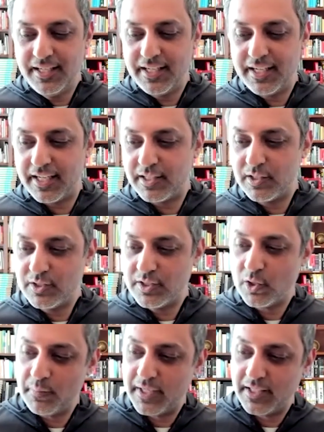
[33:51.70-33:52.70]
and
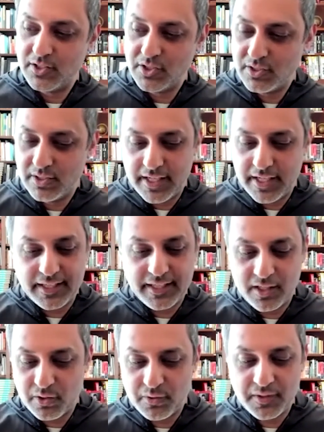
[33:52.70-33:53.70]
still manages the 80
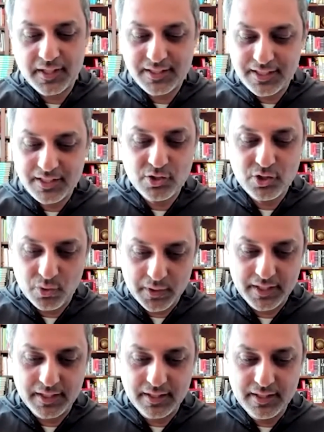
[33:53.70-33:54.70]
other things he's
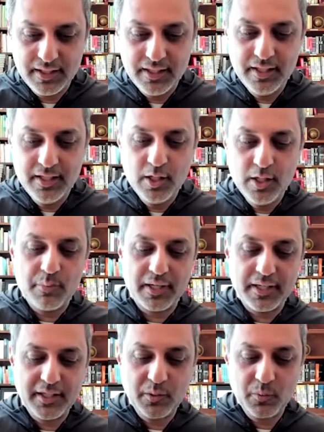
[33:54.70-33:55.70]
doing. But
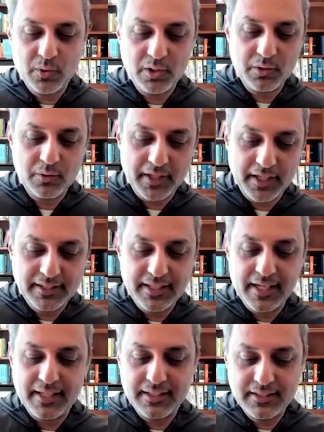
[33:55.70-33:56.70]
he will create
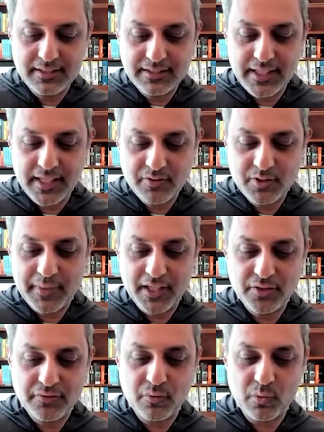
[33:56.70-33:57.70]
that safe
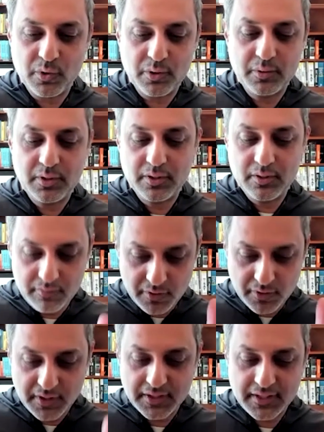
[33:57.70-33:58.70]
space for
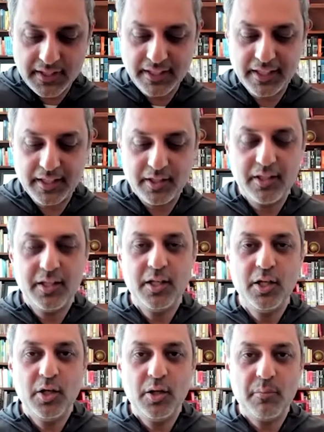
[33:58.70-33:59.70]
the thinking
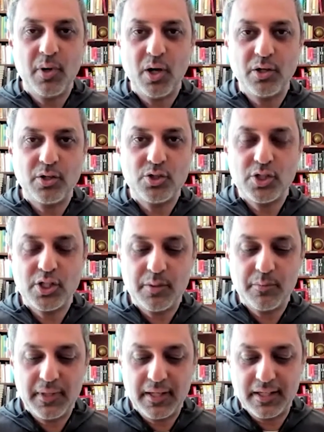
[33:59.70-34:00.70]

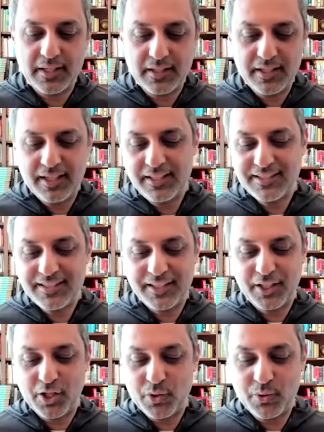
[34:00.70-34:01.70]
partnership. And any
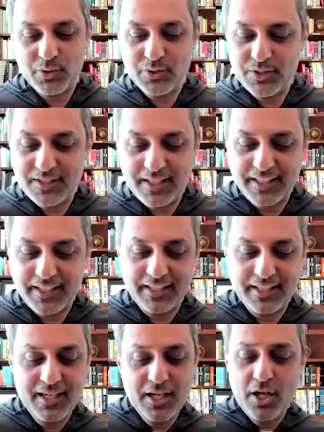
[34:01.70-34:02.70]
CEO who's
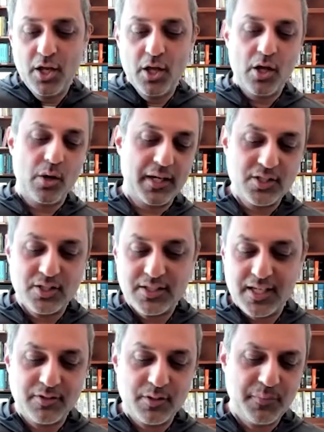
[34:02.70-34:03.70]
thinking, oh, I just
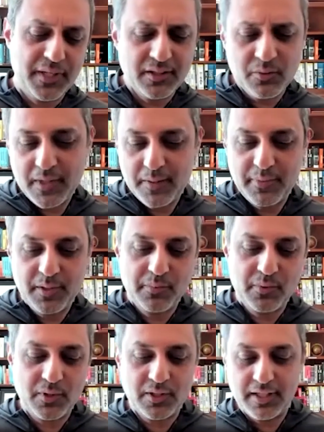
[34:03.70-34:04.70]
have to pick the right people